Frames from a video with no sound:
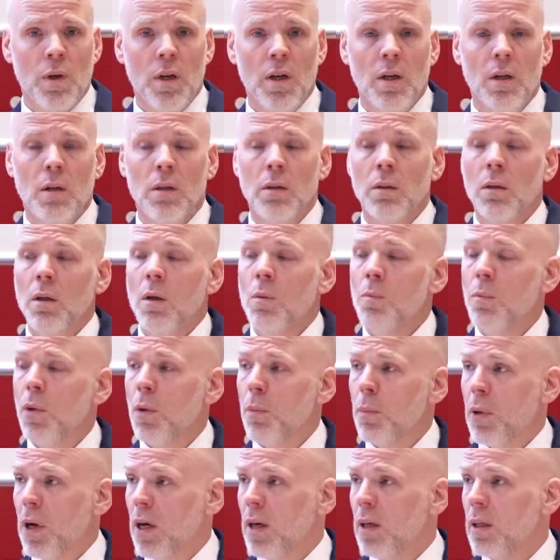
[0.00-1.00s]
where
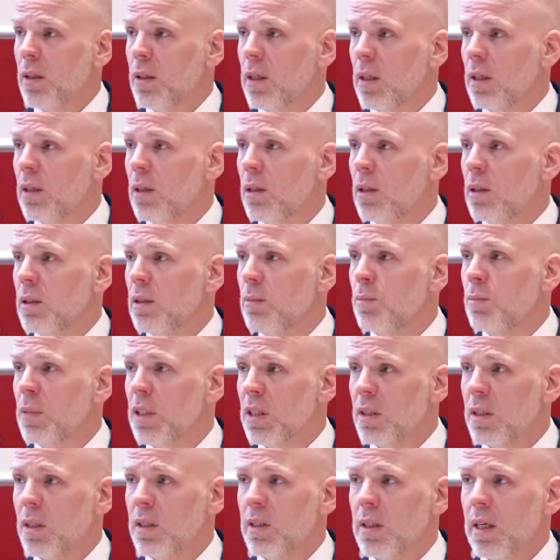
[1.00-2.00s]
proprietary
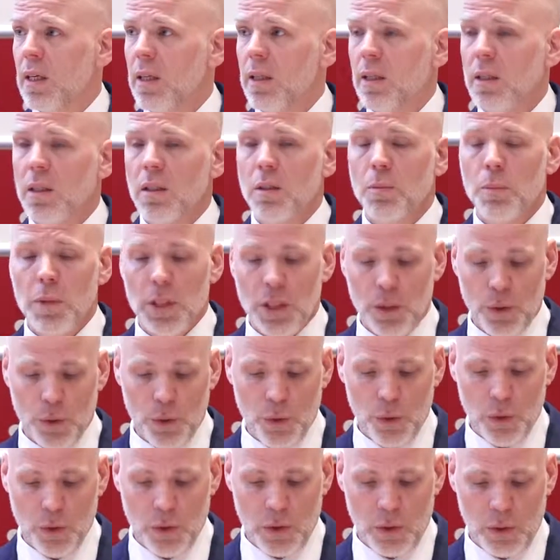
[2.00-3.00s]
business data is being
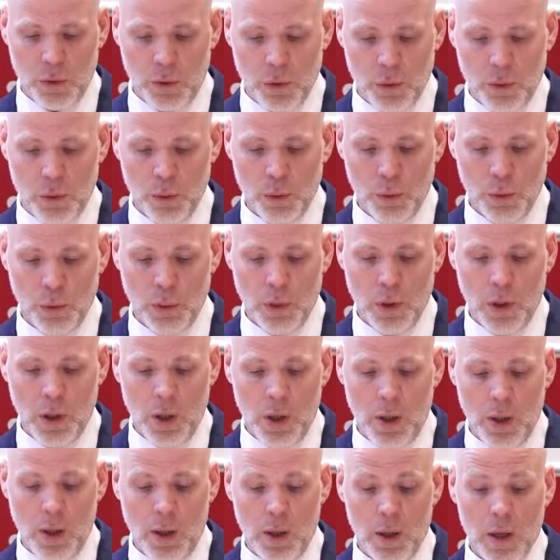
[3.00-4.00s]
used
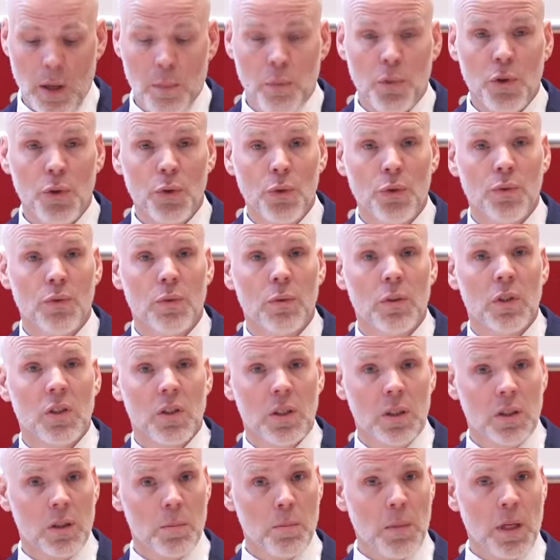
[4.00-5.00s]
to improve
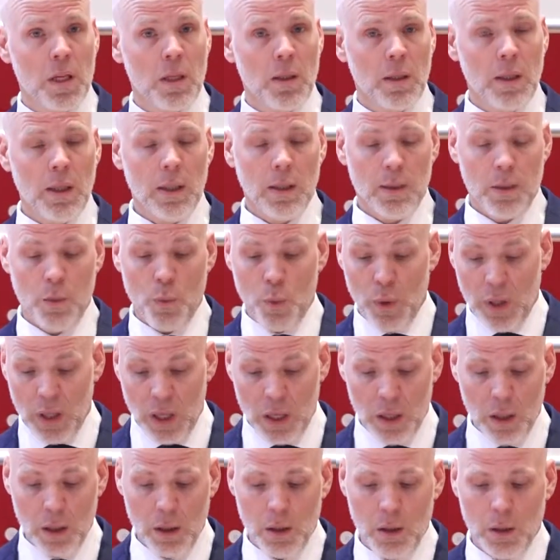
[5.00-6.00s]
decision-making
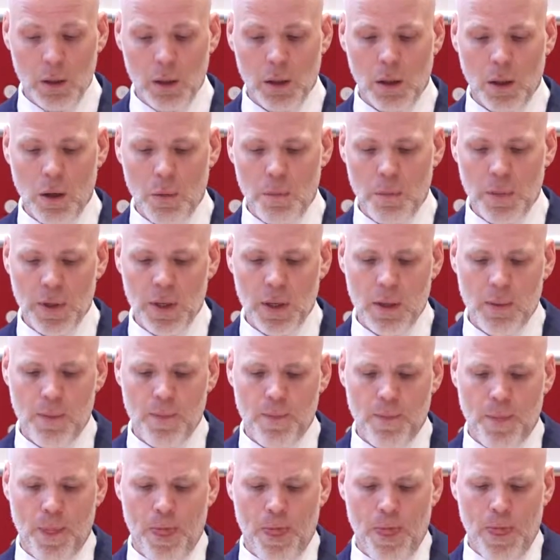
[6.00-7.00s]
within the company.
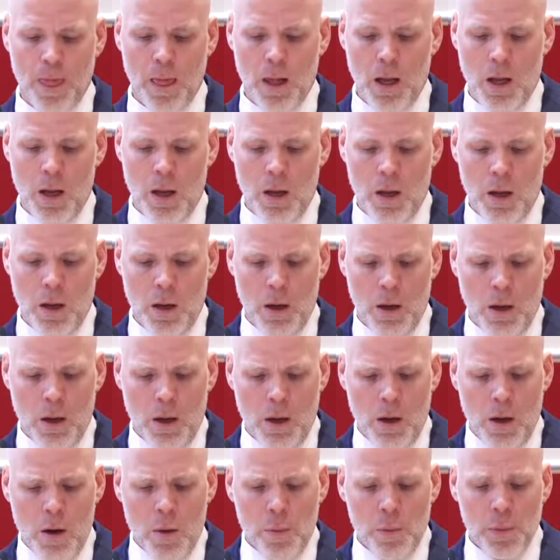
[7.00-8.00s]

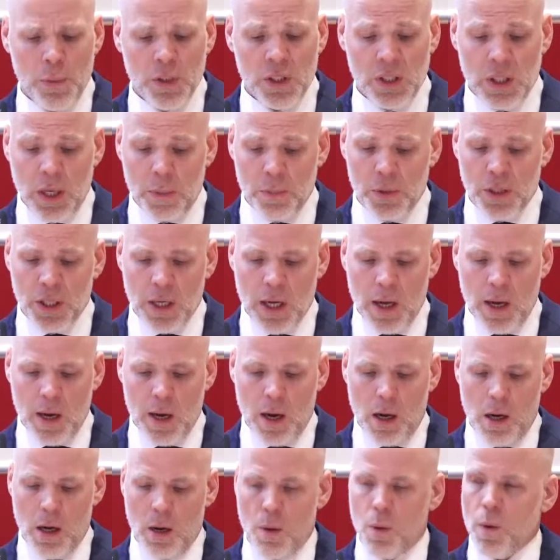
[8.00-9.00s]
Perception
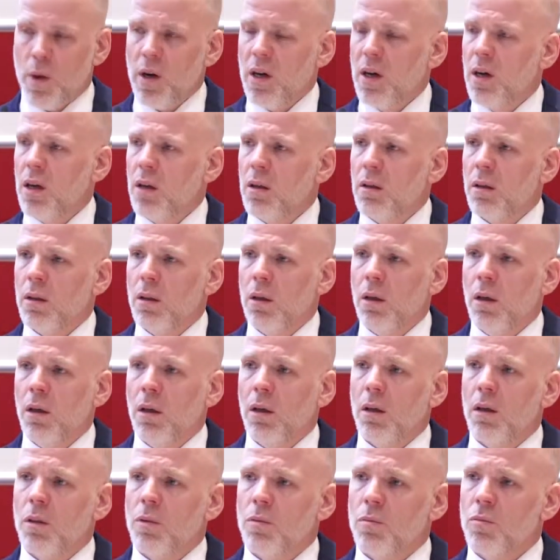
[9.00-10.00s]
AI, where
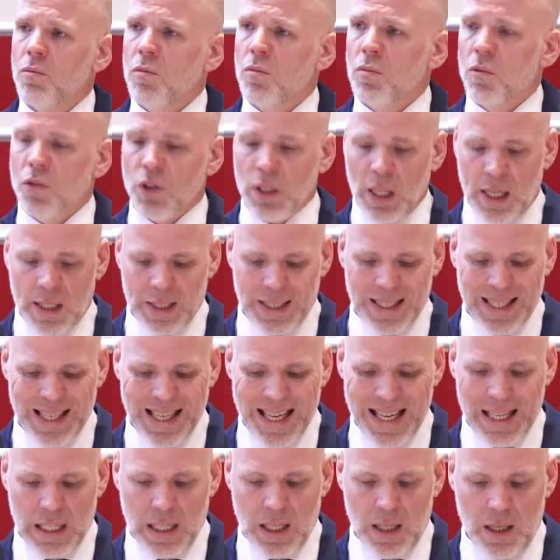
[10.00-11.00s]
sensor
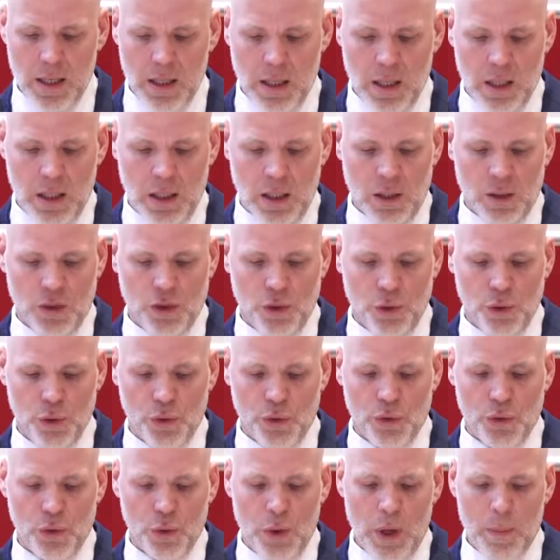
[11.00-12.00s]
data is
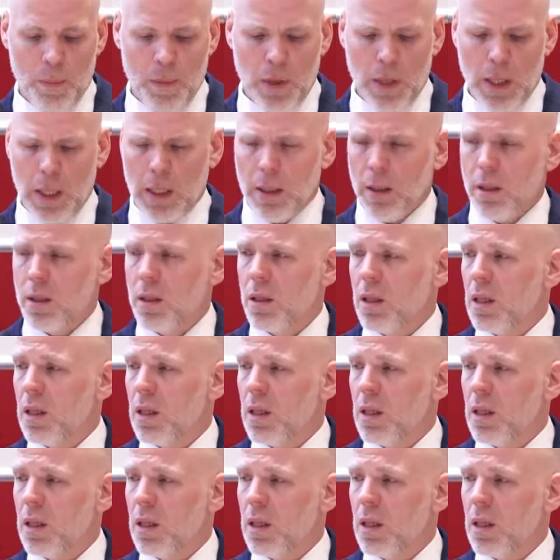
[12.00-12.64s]
used to implement